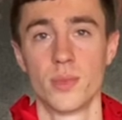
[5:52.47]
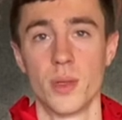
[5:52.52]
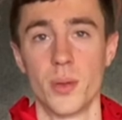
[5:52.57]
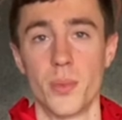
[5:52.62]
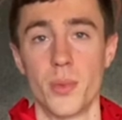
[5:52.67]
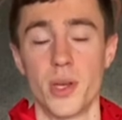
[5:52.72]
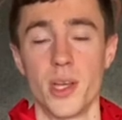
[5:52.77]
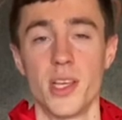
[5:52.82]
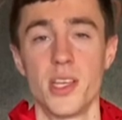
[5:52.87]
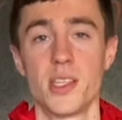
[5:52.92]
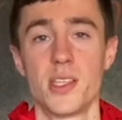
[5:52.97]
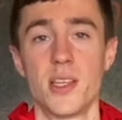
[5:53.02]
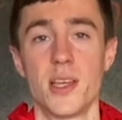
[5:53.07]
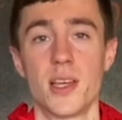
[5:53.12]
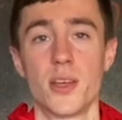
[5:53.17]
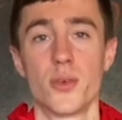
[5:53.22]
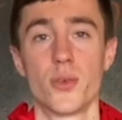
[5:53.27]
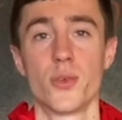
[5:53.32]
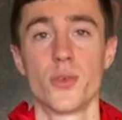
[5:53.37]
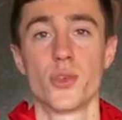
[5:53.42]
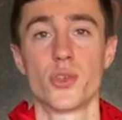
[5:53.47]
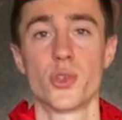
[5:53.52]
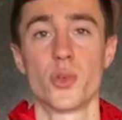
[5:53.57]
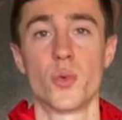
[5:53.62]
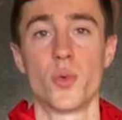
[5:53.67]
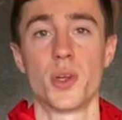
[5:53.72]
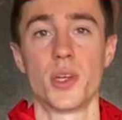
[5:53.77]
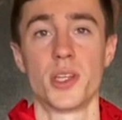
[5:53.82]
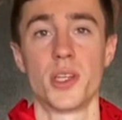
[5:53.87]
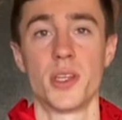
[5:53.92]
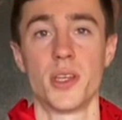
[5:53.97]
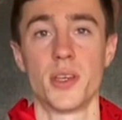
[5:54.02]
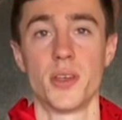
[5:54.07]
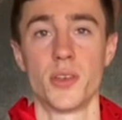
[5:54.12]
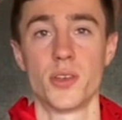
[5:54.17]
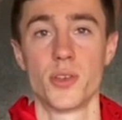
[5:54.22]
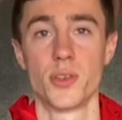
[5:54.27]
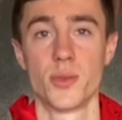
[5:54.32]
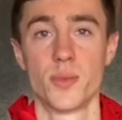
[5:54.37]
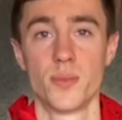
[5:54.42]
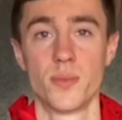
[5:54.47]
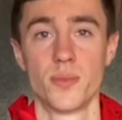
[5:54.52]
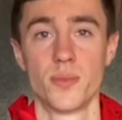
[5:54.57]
But is that also what it is?